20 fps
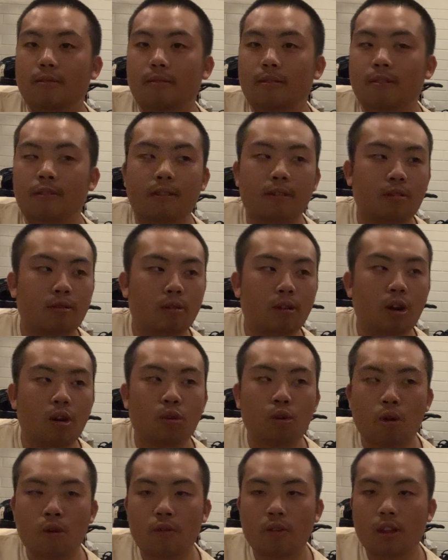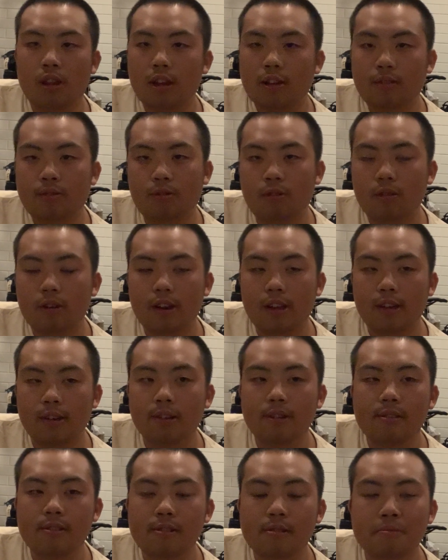Is this what I do for the next 40
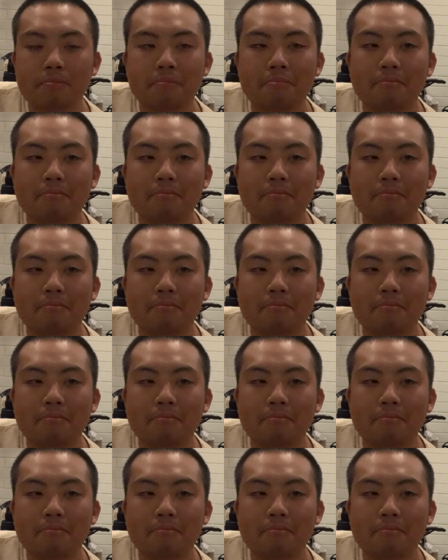years?